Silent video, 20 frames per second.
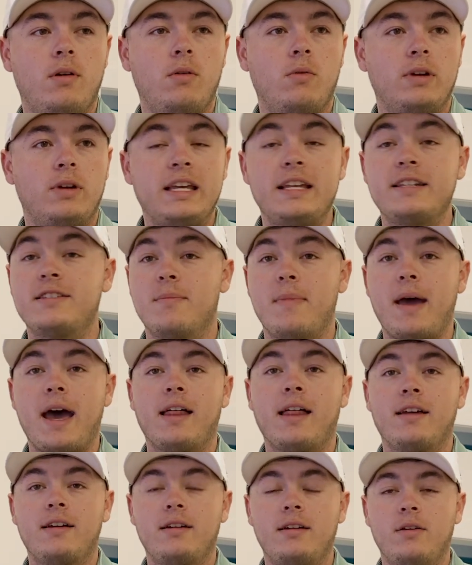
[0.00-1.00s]
needs a
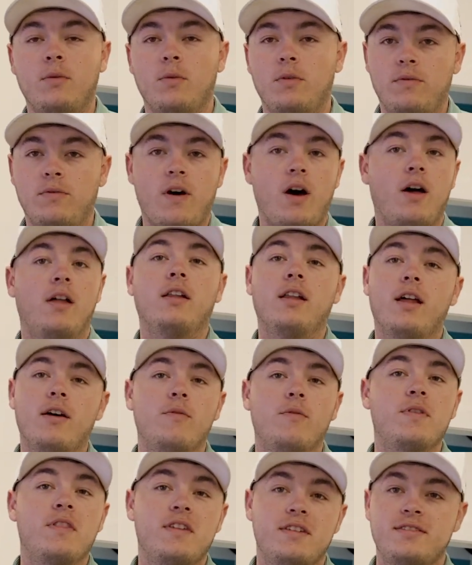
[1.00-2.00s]
mallet, would fall in
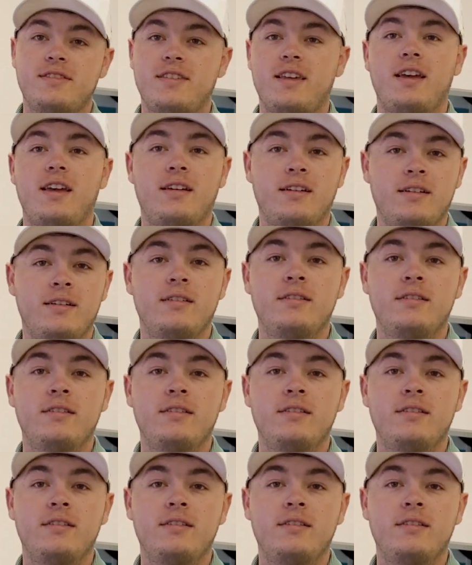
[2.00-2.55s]
love with this thing.